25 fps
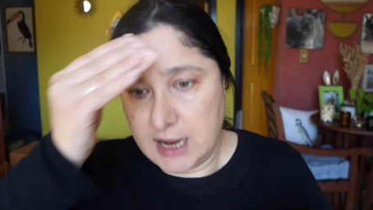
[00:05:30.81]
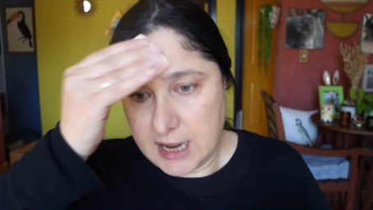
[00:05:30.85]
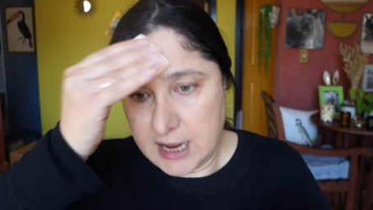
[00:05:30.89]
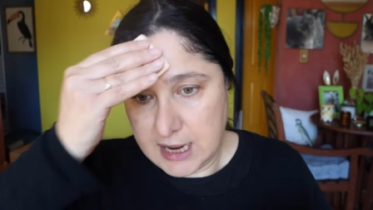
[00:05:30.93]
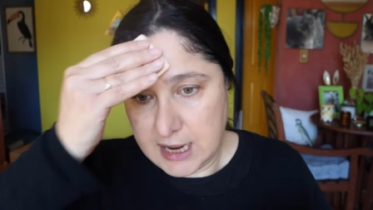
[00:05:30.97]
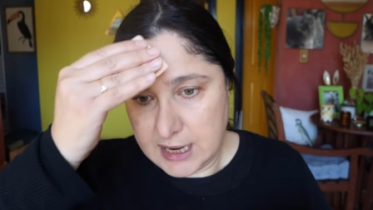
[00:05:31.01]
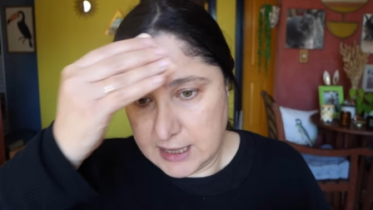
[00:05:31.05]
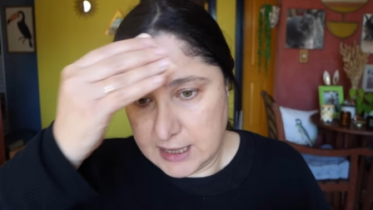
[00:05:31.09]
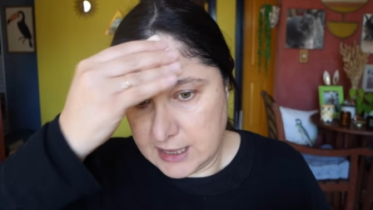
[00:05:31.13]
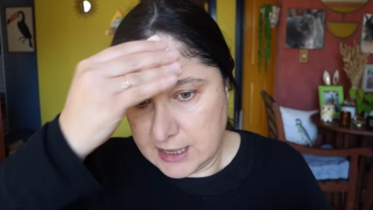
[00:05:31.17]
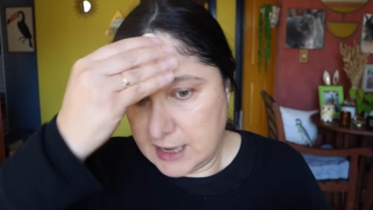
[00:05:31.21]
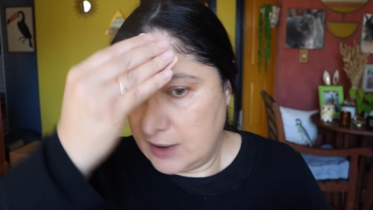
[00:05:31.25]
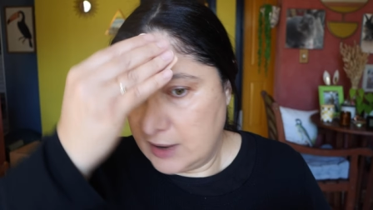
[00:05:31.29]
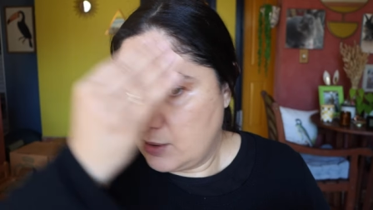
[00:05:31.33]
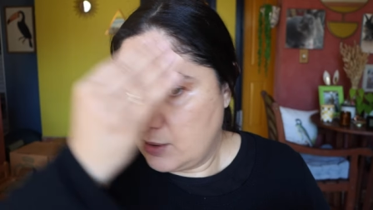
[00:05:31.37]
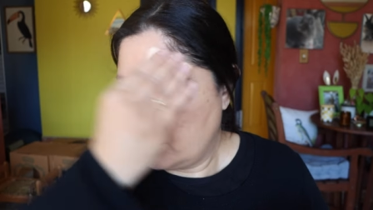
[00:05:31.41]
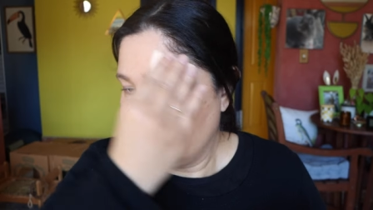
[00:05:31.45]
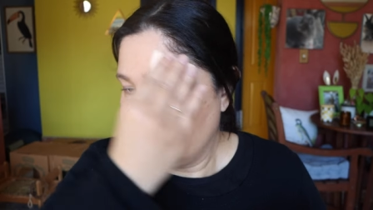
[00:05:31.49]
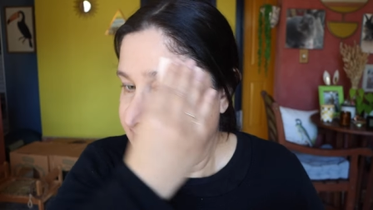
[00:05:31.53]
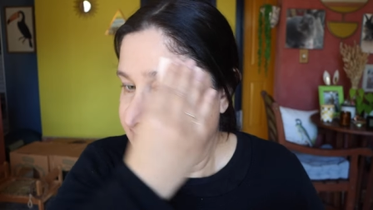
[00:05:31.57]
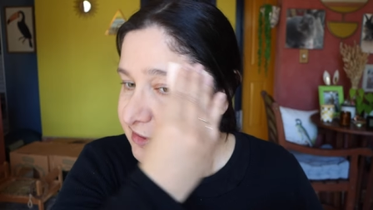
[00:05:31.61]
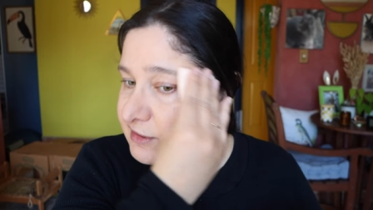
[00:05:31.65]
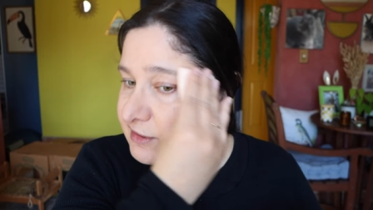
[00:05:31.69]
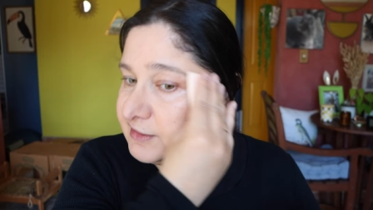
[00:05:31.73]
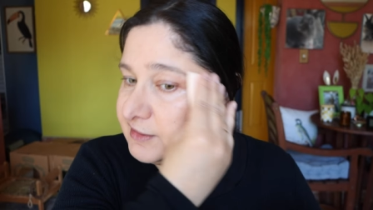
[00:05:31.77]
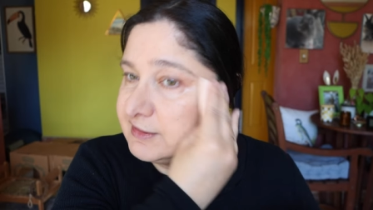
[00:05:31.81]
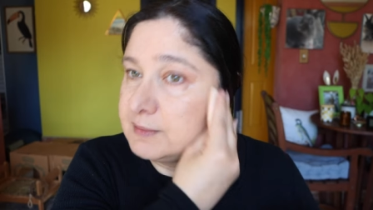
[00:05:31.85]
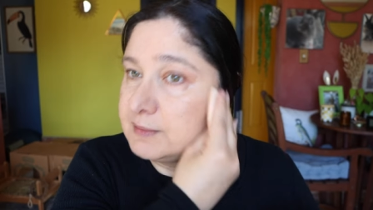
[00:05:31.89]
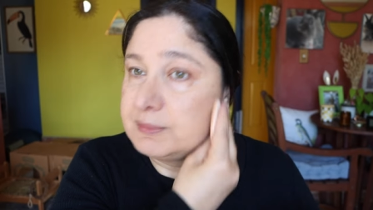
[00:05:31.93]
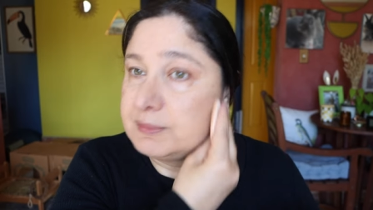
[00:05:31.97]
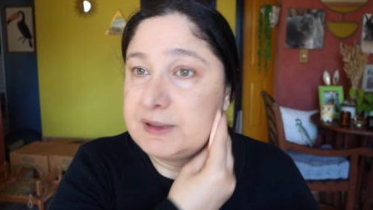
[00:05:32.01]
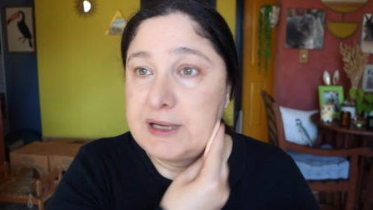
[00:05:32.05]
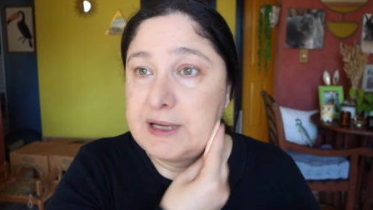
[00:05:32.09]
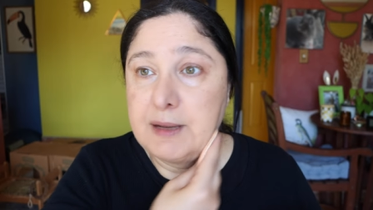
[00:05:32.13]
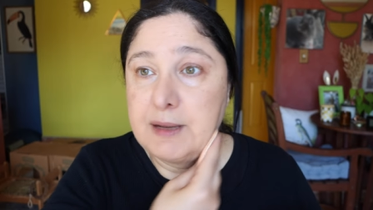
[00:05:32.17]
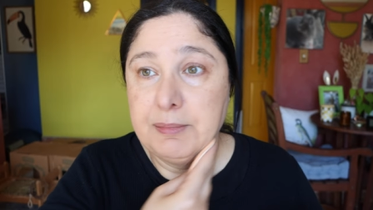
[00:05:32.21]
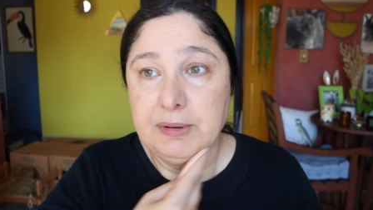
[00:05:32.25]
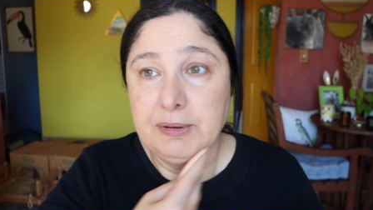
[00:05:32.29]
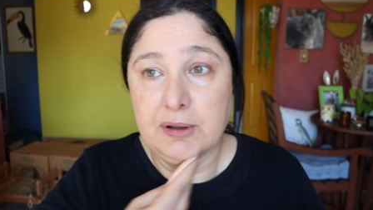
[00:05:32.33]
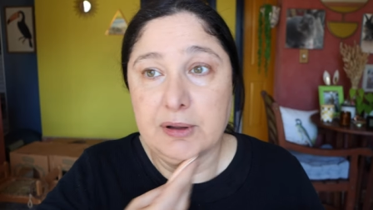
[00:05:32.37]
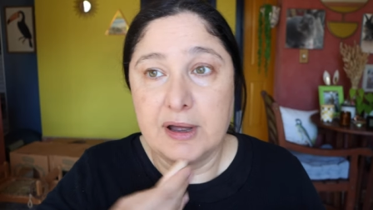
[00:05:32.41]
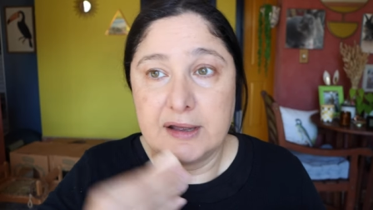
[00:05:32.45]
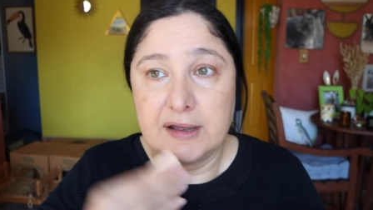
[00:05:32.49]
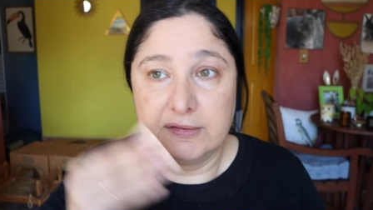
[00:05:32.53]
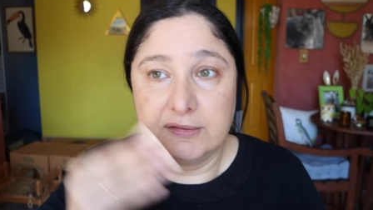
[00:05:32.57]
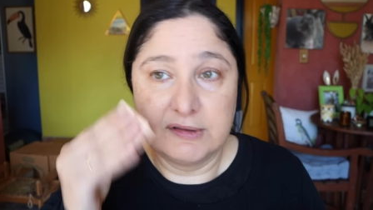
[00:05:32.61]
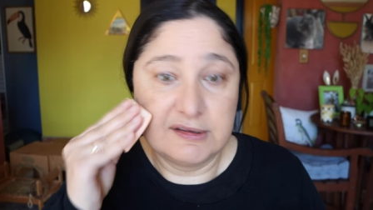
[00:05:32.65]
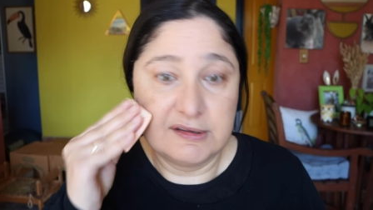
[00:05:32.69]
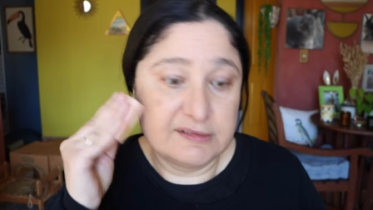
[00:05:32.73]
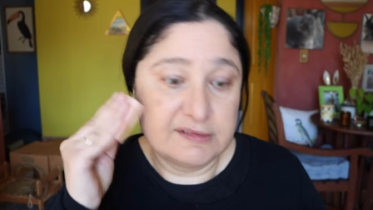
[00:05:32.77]
and now I'm just simply
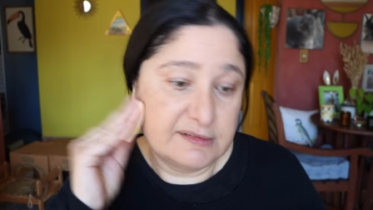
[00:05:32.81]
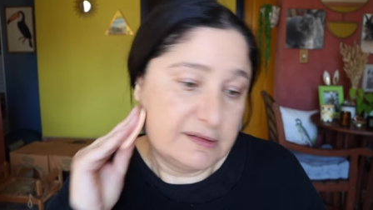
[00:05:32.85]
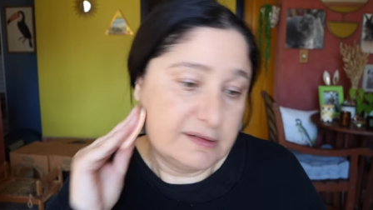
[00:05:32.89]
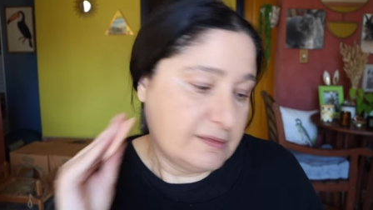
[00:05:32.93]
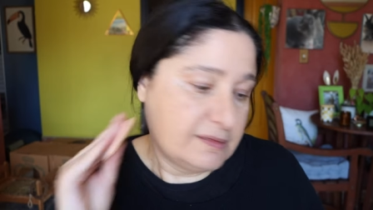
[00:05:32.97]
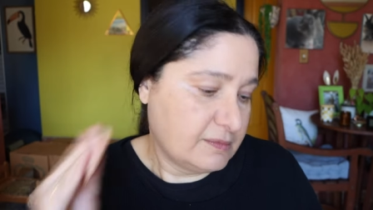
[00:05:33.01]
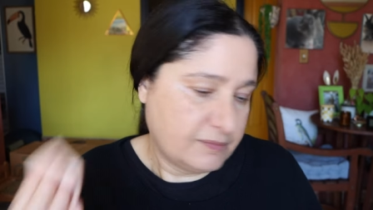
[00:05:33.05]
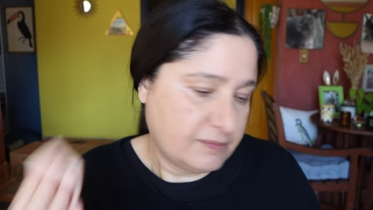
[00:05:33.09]
applying this